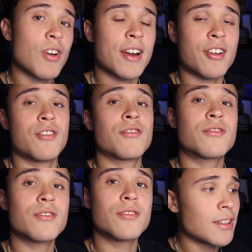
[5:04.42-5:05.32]

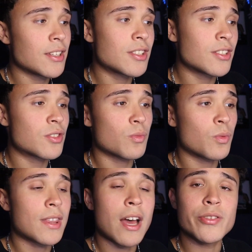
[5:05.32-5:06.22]
records. And this is
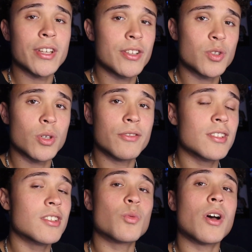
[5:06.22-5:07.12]
without Taylor Swift.
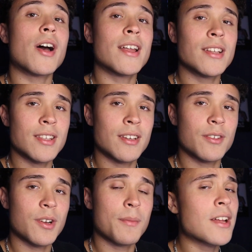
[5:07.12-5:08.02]
This is without anything.
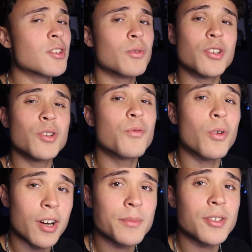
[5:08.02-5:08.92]
Imagine when
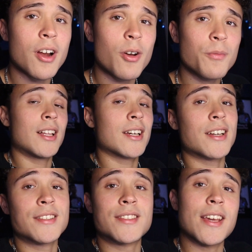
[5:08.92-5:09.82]
Q4 comes around. All I
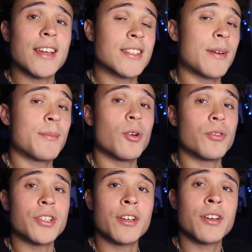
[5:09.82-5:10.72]
gotta say is I'm
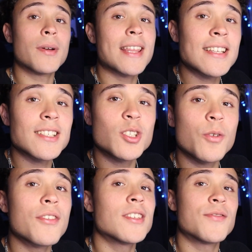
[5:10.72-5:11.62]
holding. But that's gonna do it
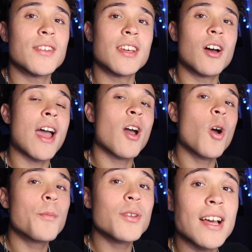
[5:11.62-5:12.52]
for this video. I
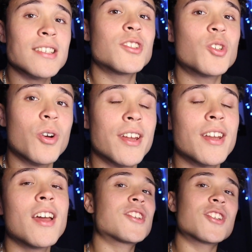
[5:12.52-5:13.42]
hope you guys enjoyed.
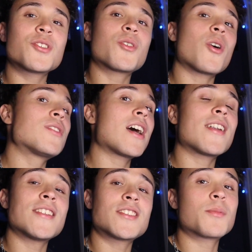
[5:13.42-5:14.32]
Make sure to go
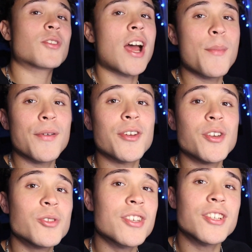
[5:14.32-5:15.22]
down and subscribe if you're
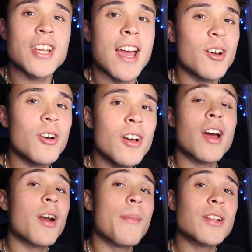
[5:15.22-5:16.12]
new to the channel. We
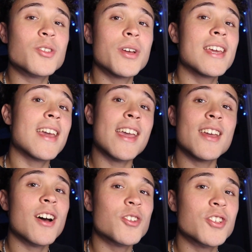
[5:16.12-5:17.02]
are about to hit
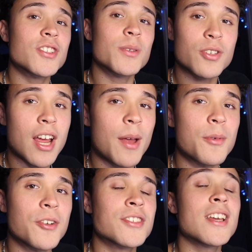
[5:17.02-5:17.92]
800
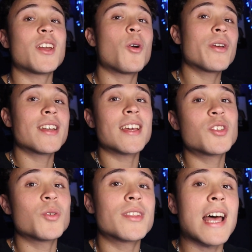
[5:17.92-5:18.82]
subscribers, and I know we could get
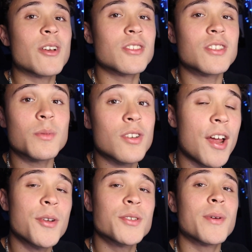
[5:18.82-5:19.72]
to 1,000
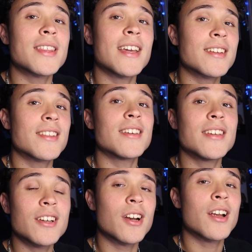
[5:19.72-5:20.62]
subscribers by the end of the
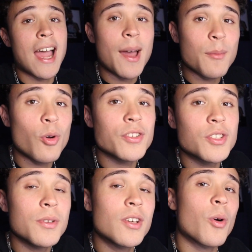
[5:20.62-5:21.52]
year. I am going
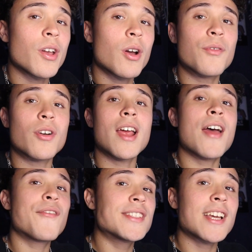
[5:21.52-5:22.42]
to be going over
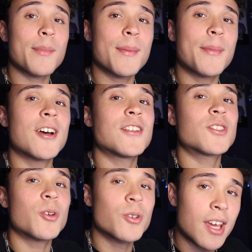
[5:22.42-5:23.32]
every time I bought and
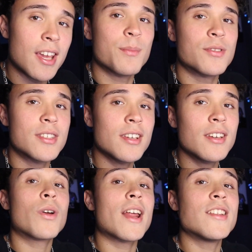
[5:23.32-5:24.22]
sold AMC.
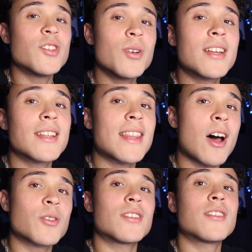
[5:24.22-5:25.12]
When I do hit
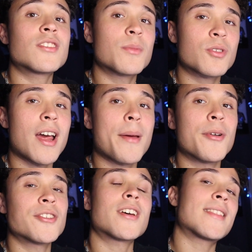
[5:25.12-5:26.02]
1,000
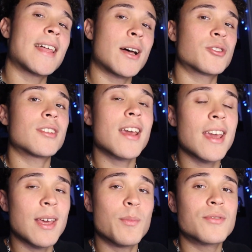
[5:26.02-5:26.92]
subscribers, 1,000
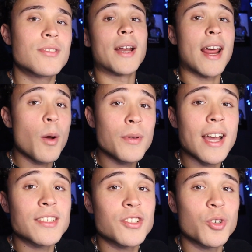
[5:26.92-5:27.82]
apes. But I hope you
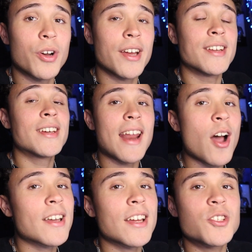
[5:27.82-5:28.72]
guys enjoyed, and
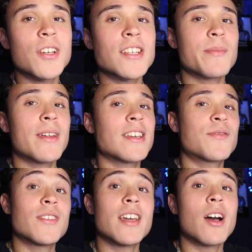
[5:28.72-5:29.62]
I'll catch you guys in my next
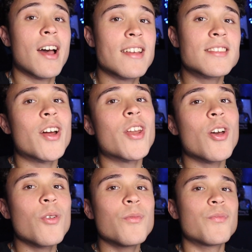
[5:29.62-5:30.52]
video. As y'all
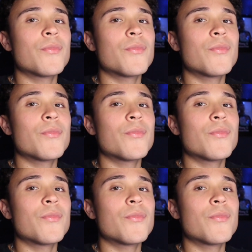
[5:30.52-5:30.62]
know,